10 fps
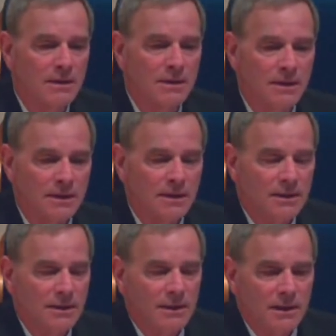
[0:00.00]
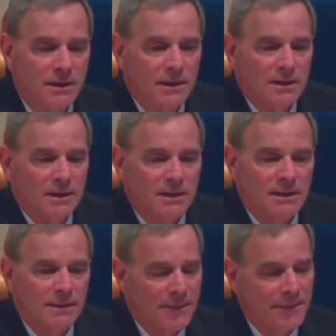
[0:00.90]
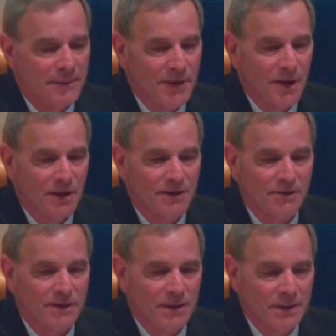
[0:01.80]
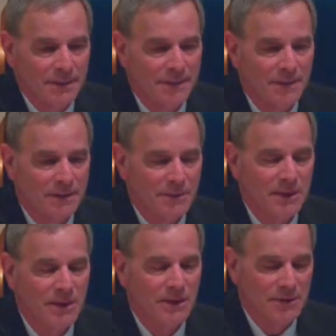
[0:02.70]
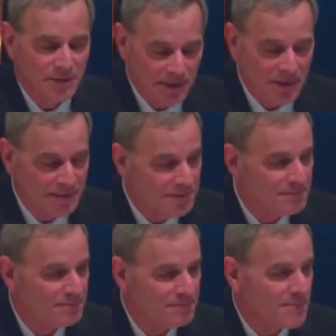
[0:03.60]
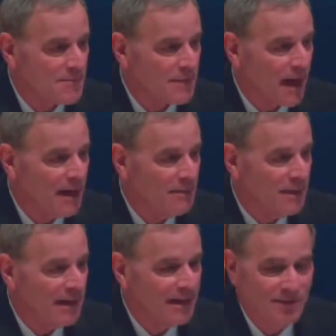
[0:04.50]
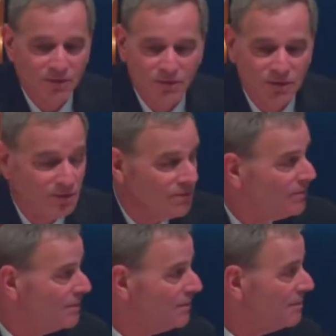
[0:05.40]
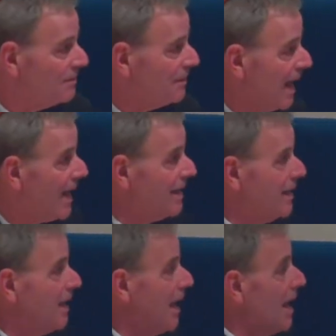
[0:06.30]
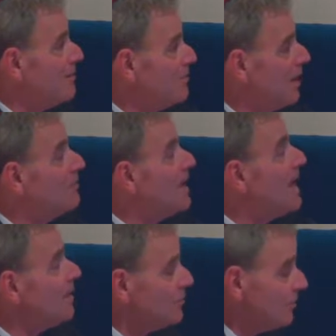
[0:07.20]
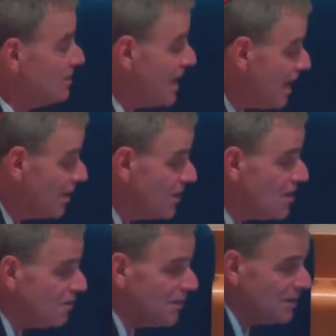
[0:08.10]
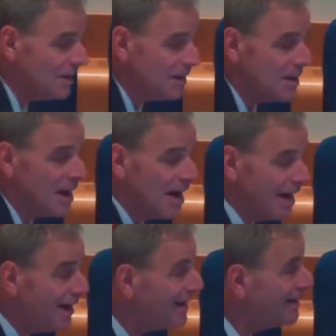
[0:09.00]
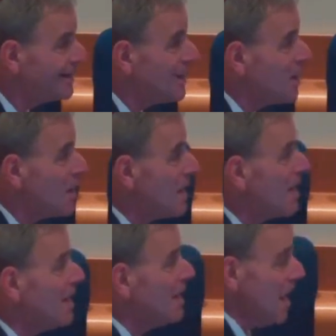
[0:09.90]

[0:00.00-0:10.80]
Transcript: We're safe at the present moment. We are indeed. We are indeed. Anybody else? Andy, I'm, yes, yeah, yeah. Huh? Happy to be